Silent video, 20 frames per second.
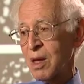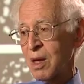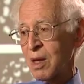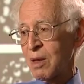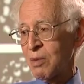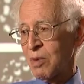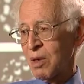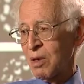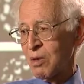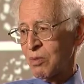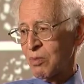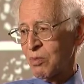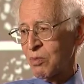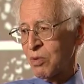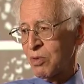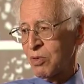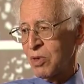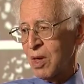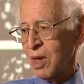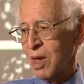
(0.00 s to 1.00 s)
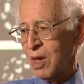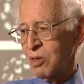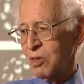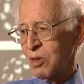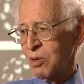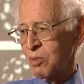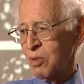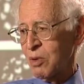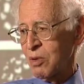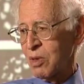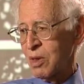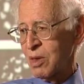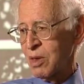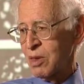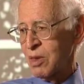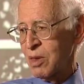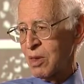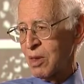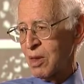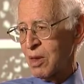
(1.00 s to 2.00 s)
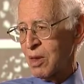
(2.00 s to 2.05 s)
in, in putting antibodies